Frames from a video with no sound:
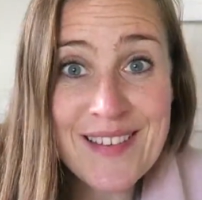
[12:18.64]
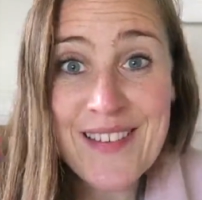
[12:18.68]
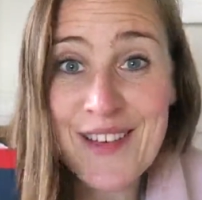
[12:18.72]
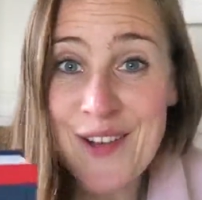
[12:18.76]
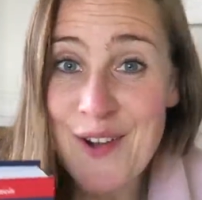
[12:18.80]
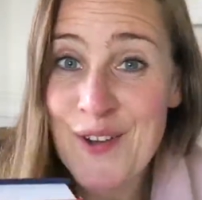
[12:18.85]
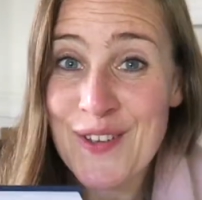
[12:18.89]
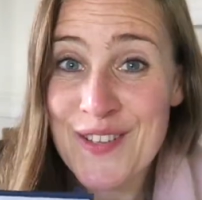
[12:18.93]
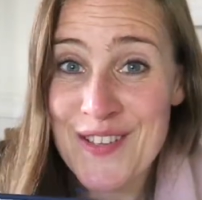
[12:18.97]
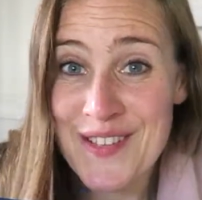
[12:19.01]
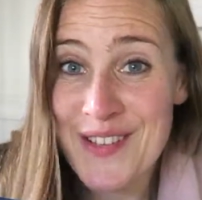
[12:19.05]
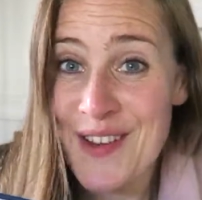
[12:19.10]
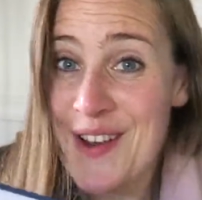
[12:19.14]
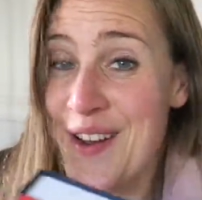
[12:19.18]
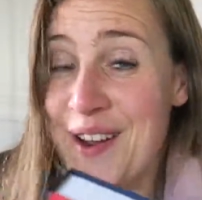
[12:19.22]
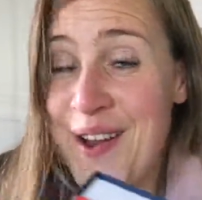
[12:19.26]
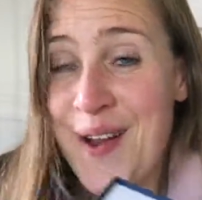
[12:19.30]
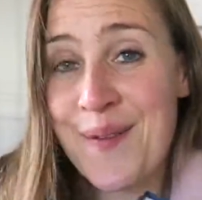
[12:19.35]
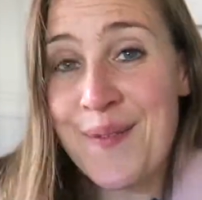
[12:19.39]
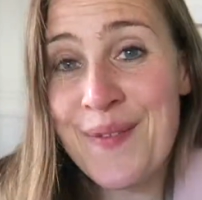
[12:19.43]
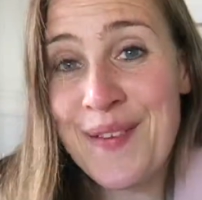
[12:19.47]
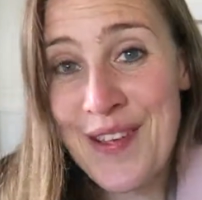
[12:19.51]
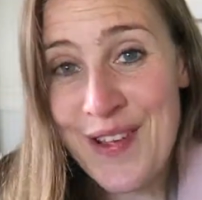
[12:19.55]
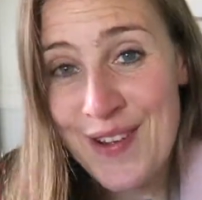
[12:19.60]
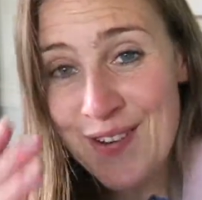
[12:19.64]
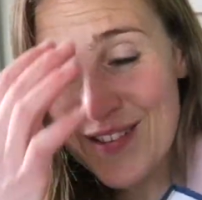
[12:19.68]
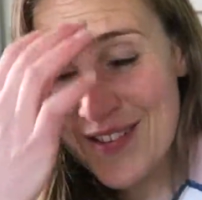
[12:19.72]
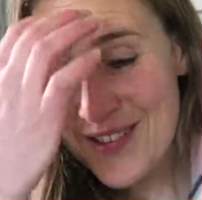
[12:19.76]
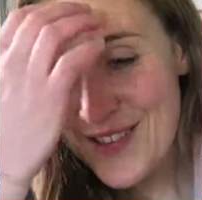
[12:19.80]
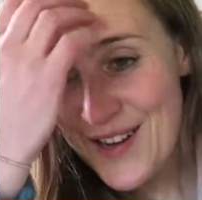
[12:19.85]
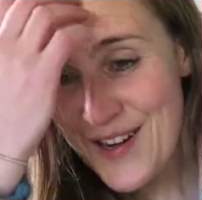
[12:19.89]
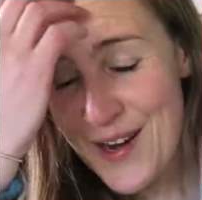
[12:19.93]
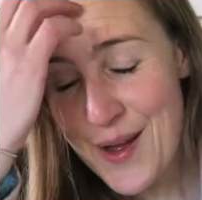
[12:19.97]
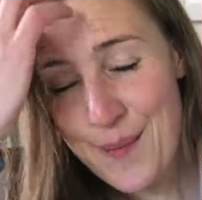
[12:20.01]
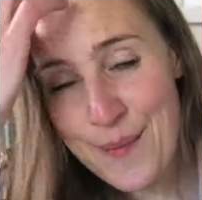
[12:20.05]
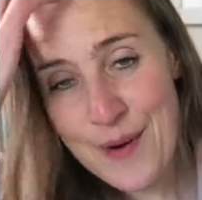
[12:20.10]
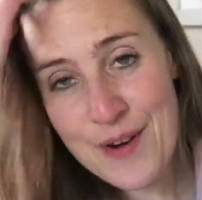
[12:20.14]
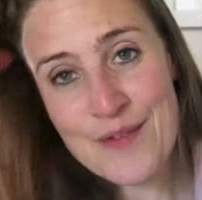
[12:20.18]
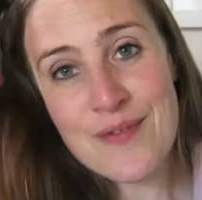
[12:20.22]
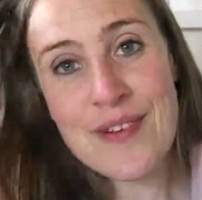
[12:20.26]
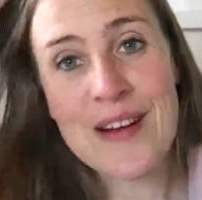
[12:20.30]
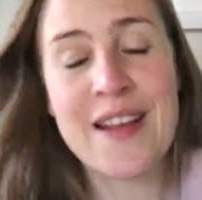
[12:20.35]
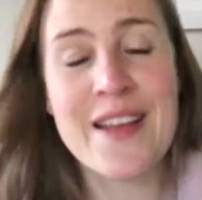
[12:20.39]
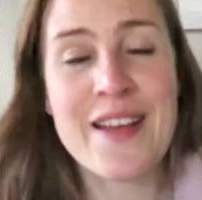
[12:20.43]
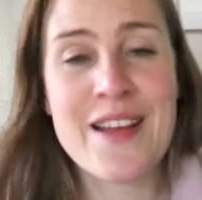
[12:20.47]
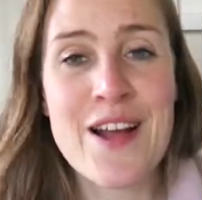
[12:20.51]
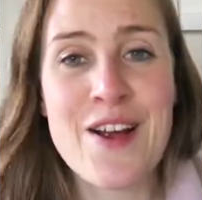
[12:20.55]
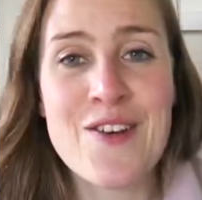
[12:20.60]
Go and sign up. Go and sign up. I'd
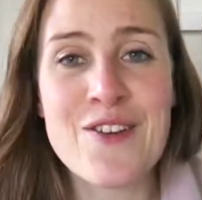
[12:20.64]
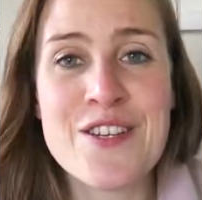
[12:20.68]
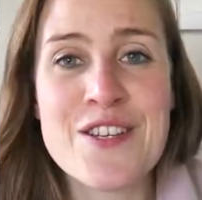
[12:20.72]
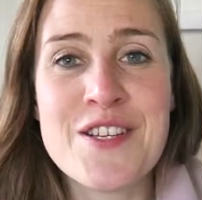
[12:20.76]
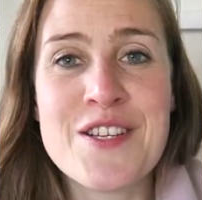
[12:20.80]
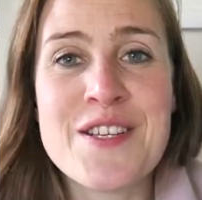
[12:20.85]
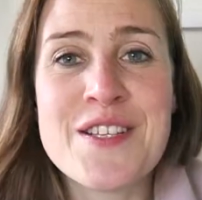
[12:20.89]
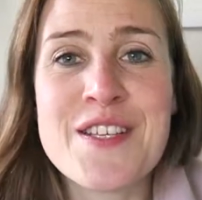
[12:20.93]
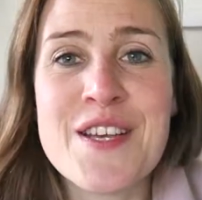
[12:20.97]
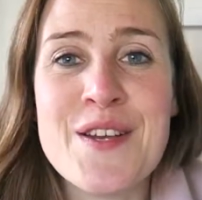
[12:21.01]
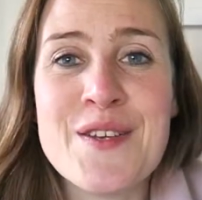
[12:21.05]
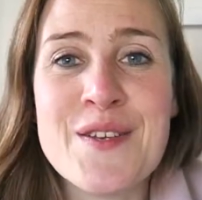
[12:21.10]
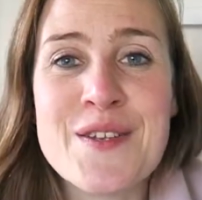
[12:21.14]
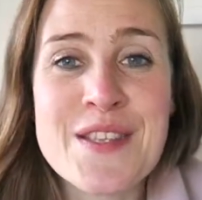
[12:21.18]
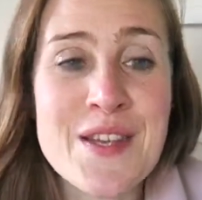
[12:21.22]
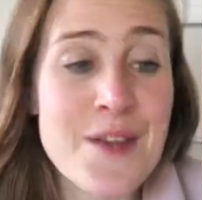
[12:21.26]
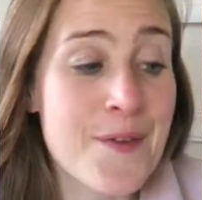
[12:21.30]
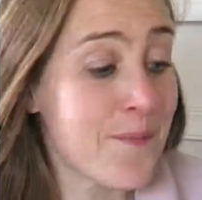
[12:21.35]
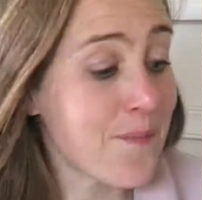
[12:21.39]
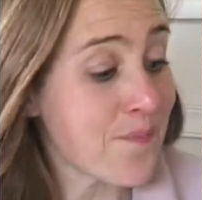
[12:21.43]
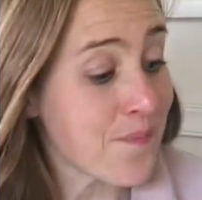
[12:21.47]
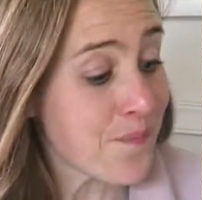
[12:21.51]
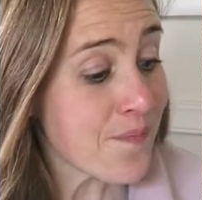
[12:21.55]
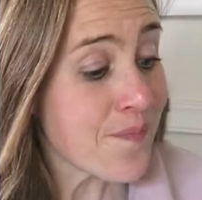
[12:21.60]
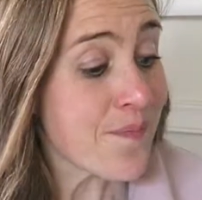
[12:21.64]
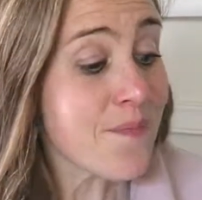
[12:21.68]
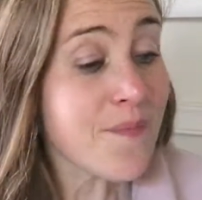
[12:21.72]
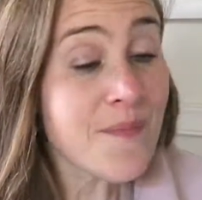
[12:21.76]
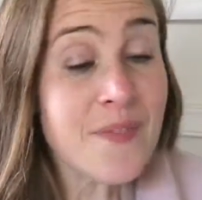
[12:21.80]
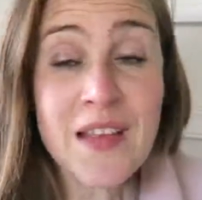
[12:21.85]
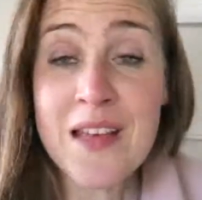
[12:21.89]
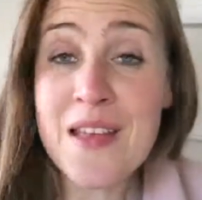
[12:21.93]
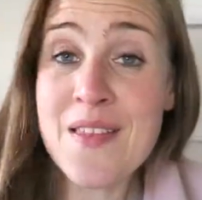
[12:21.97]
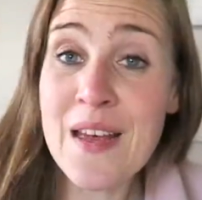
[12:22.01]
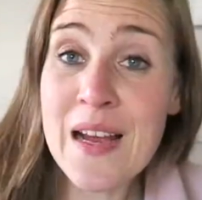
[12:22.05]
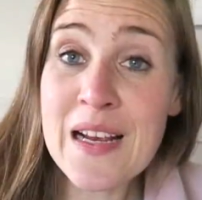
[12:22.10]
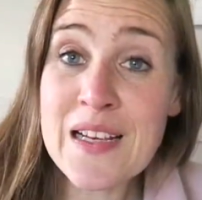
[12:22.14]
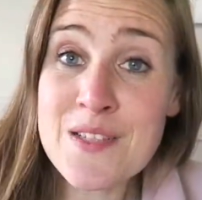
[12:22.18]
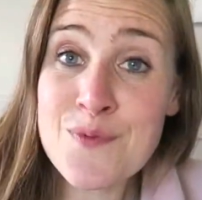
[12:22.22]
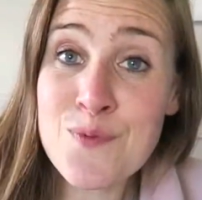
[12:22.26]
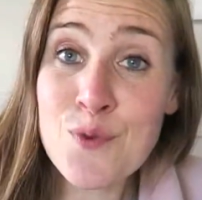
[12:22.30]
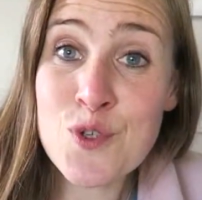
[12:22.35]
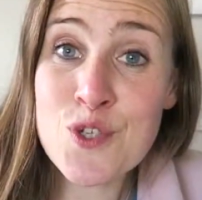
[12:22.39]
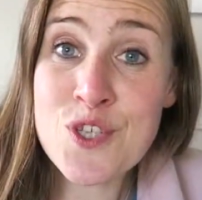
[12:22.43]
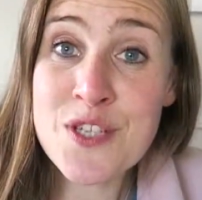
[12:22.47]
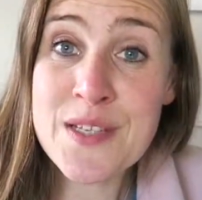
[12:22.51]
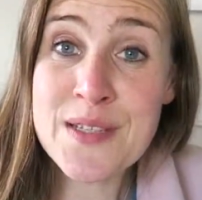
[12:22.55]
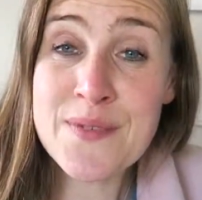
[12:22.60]
really encourage you to. So thanks for
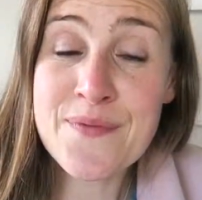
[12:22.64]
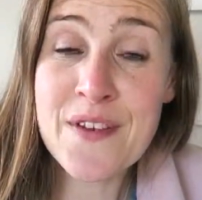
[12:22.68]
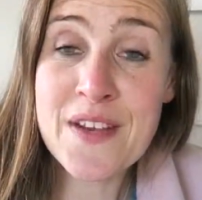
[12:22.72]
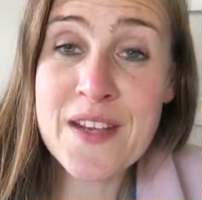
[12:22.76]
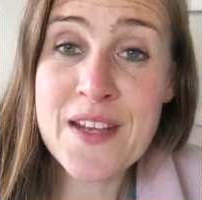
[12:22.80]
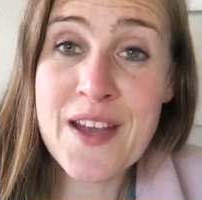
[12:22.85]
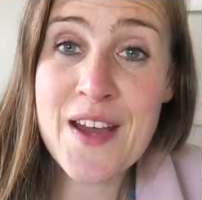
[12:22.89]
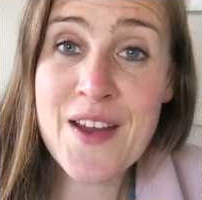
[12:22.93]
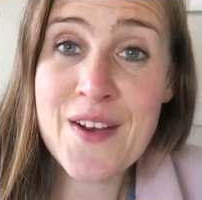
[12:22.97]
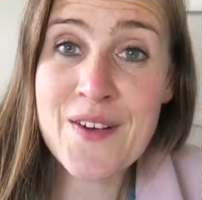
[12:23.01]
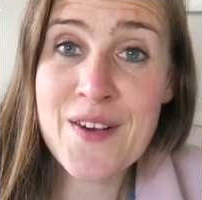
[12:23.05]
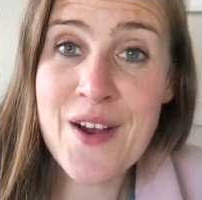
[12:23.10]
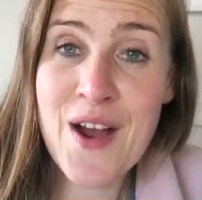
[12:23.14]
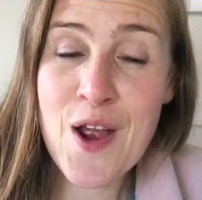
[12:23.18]
watching this video.